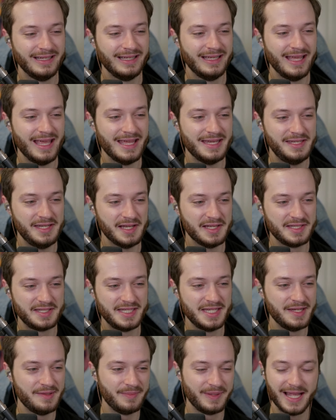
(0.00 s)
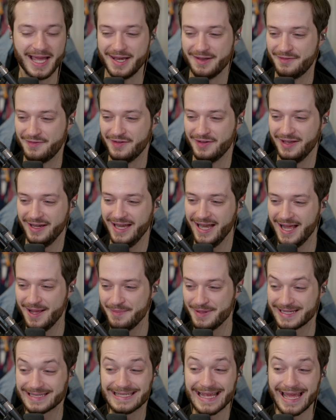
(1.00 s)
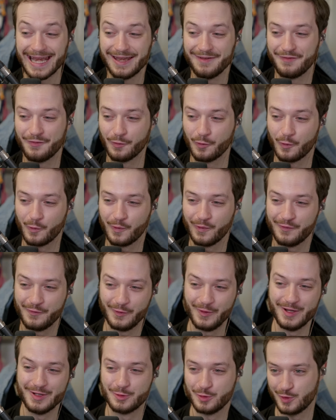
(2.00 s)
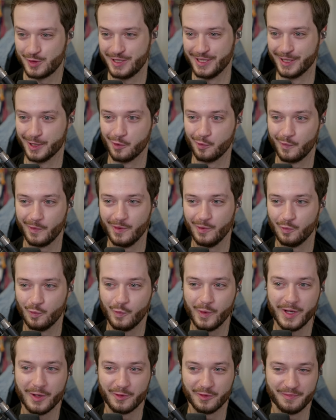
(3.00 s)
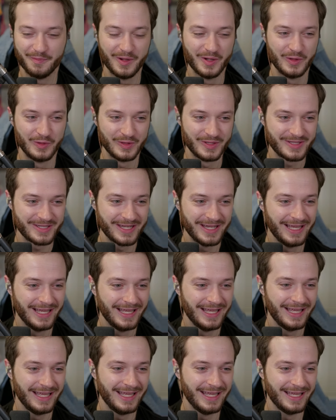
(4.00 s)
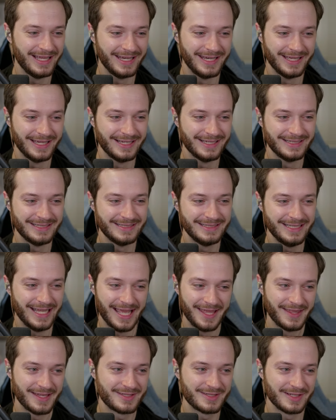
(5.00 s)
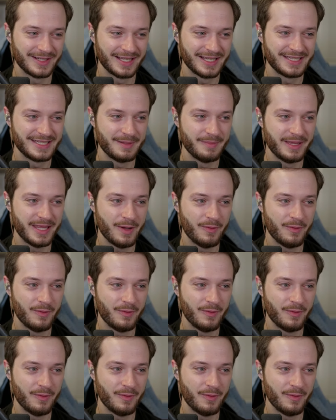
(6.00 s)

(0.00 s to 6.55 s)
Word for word: it does seem kind of fun, and I'm excited for, for interesting or weird modes. And, uh, yeah, that's all I got to say about that